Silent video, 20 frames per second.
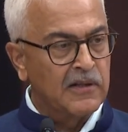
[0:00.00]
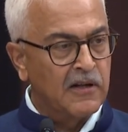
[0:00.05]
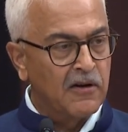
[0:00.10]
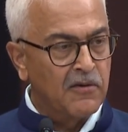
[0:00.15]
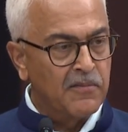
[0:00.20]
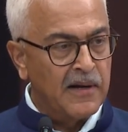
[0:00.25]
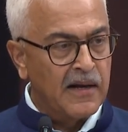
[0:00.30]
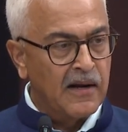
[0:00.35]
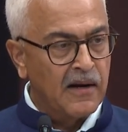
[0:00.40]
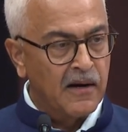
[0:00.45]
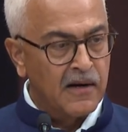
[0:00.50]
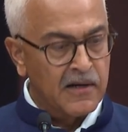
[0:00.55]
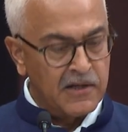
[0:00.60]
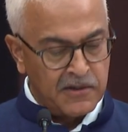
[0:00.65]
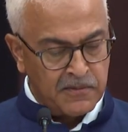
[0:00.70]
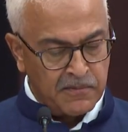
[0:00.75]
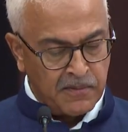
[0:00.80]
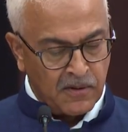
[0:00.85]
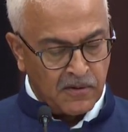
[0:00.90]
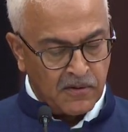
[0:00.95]
There will be alerts
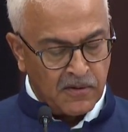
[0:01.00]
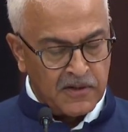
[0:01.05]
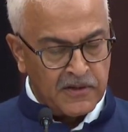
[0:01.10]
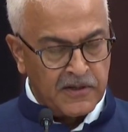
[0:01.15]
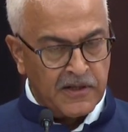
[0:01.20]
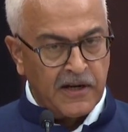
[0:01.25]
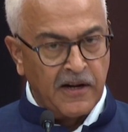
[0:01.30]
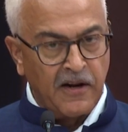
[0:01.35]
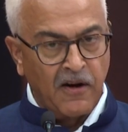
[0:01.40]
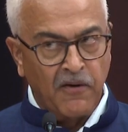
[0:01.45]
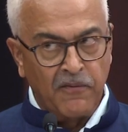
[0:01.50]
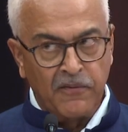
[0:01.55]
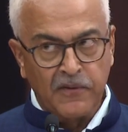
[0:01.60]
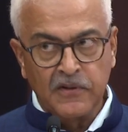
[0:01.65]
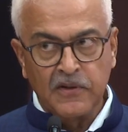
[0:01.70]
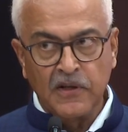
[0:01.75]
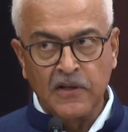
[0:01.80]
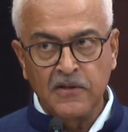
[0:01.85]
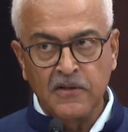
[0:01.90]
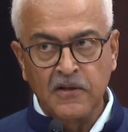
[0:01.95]
for the senior
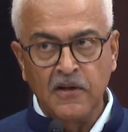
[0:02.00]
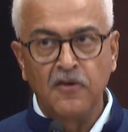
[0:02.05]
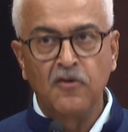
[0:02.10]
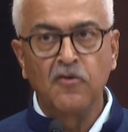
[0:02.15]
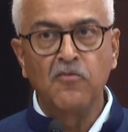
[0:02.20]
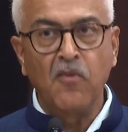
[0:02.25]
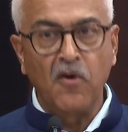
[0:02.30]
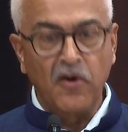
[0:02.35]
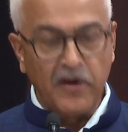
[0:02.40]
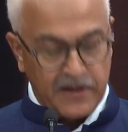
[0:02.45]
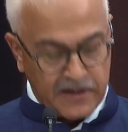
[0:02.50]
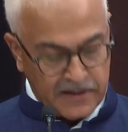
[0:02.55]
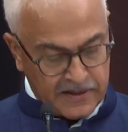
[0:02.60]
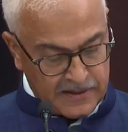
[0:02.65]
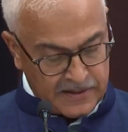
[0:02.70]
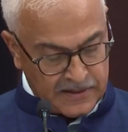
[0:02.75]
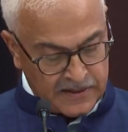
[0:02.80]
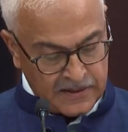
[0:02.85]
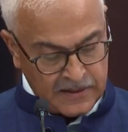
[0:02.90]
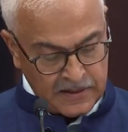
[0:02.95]
officers to monitor
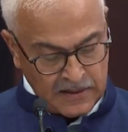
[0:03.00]
it.